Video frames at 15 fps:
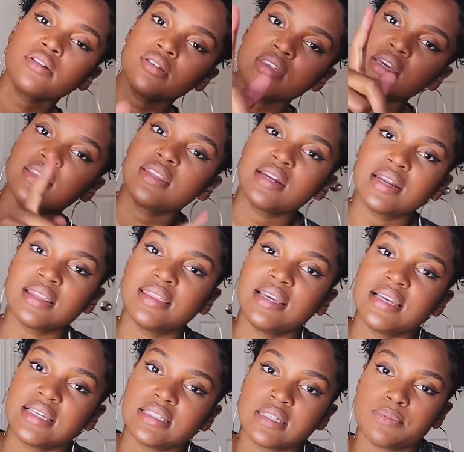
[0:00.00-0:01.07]
thing that I
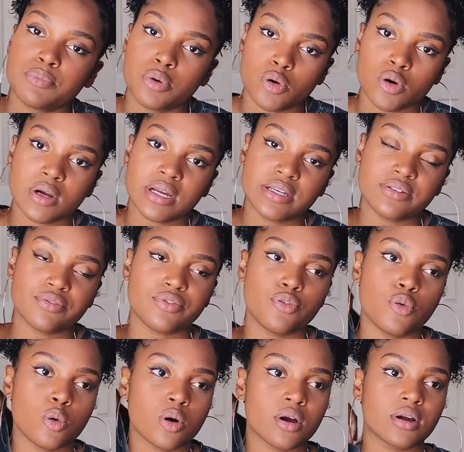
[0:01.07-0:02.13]
think is important
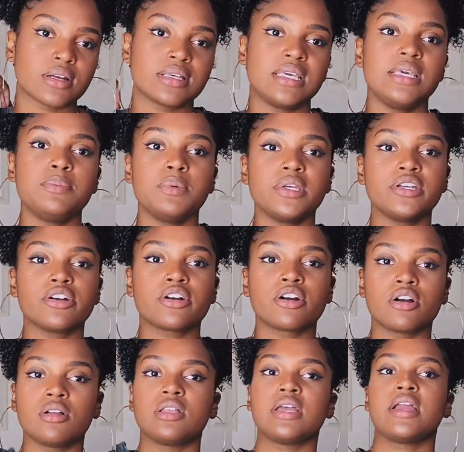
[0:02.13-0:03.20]
for keeping your
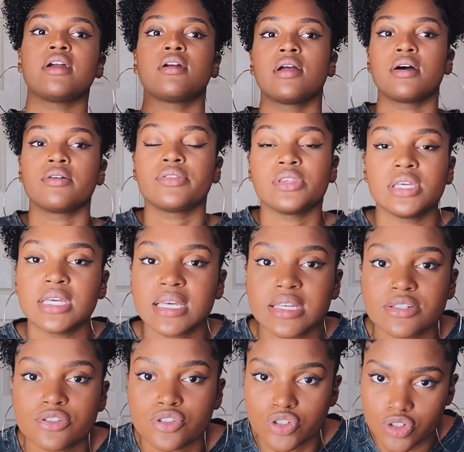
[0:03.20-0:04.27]
curly hair healthy
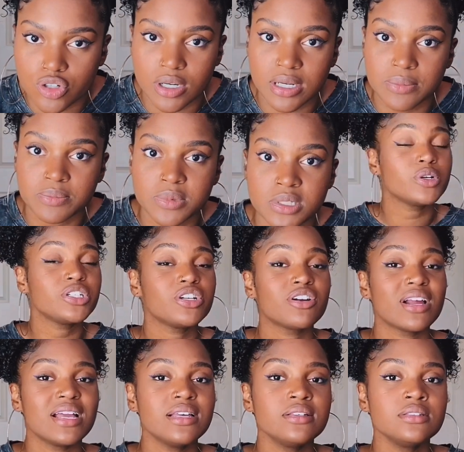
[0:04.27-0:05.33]
is trims. When your
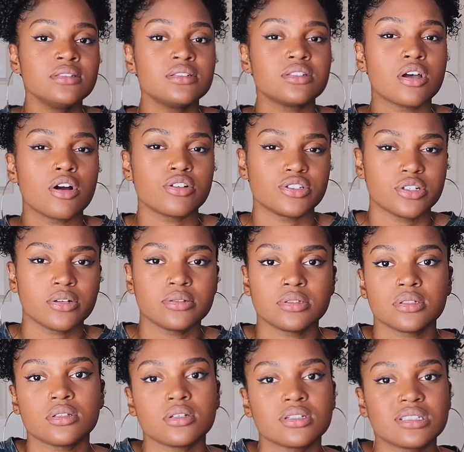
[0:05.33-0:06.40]
ends are starting
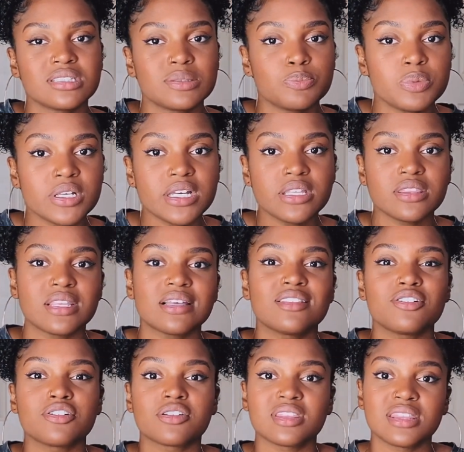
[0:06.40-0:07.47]
to look split, they
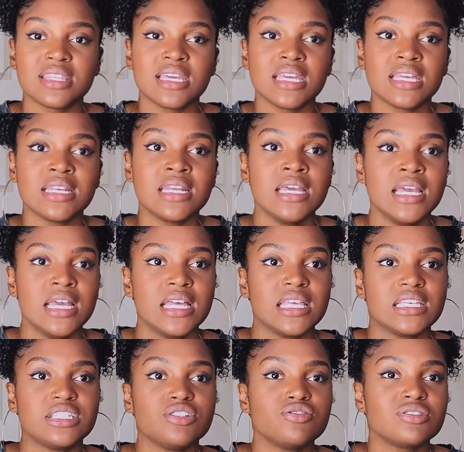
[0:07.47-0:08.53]
look thin,
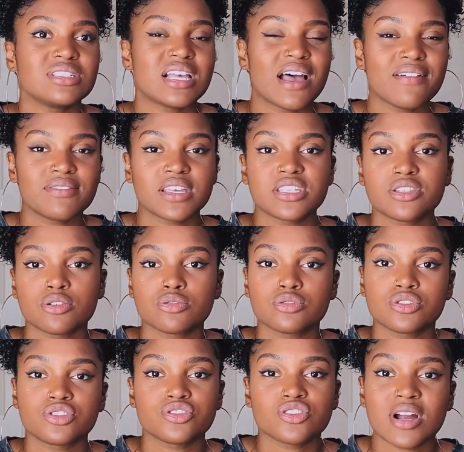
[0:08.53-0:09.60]
you just have like those
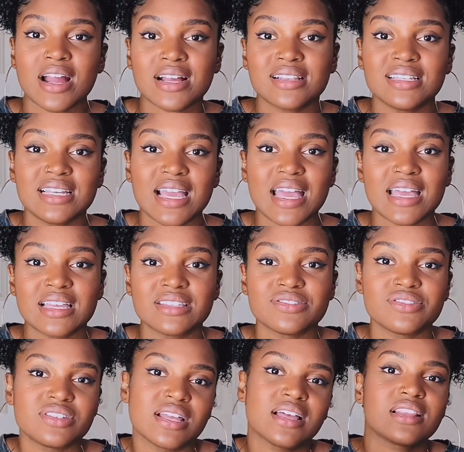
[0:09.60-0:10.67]
straggly ends
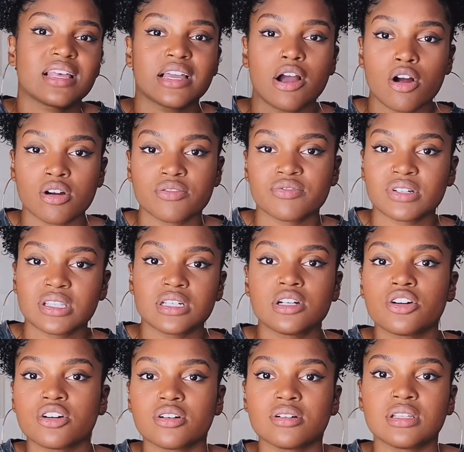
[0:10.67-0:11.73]
that like aren't really
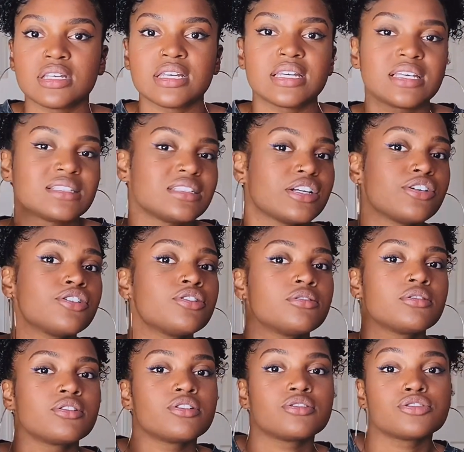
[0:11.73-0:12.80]
curling, it's like
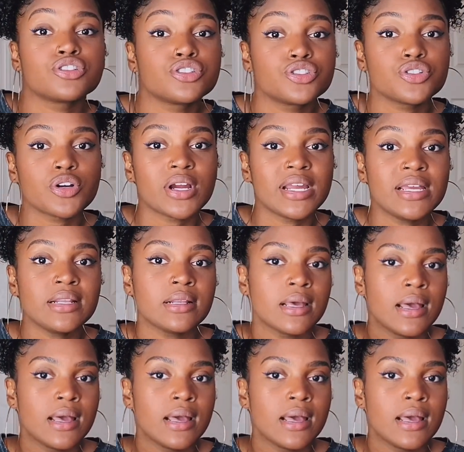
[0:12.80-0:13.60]
curl straight.